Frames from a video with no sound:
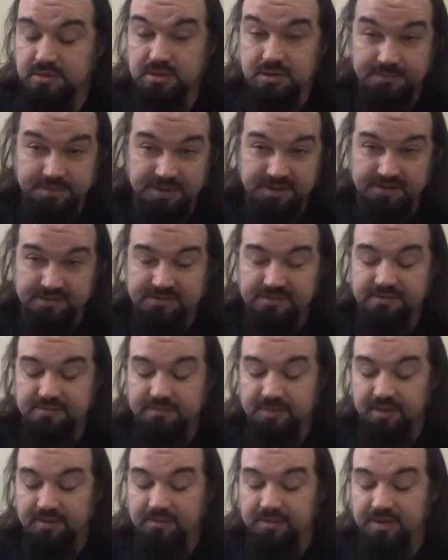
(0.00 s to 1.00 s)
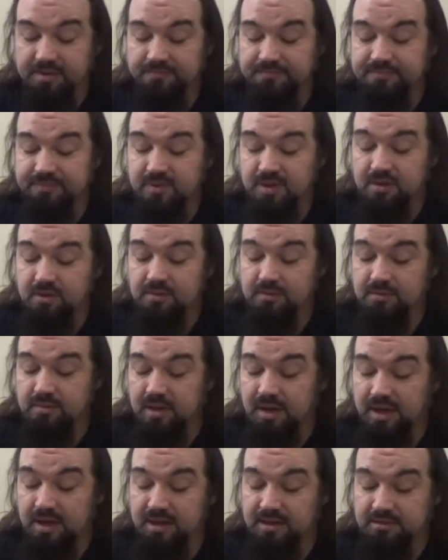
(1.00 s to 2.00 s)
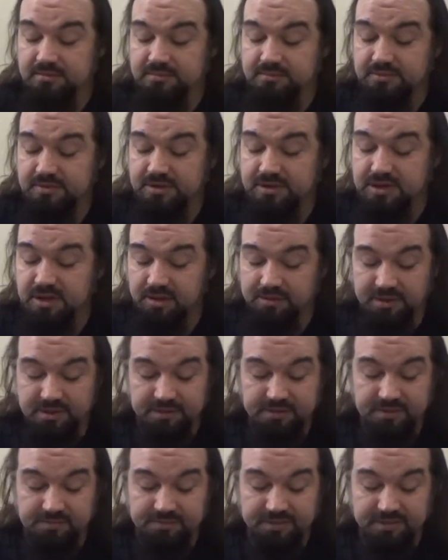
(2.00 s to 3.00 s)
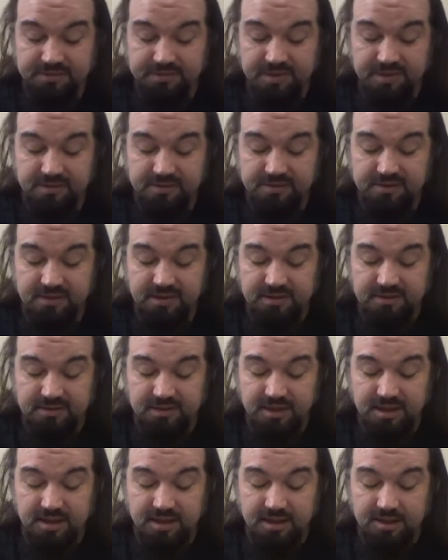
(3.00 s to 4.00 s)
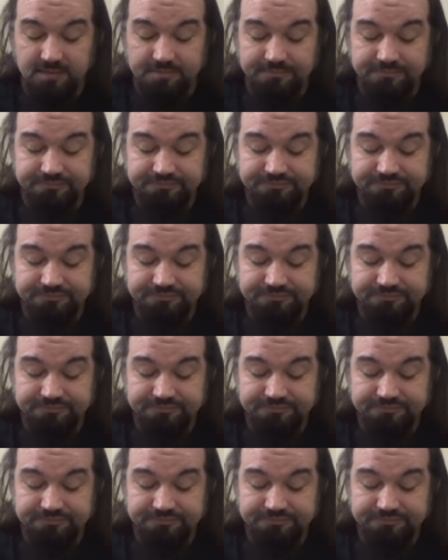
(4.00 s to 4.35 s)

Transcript: apiece, by the way, while Conan simply says that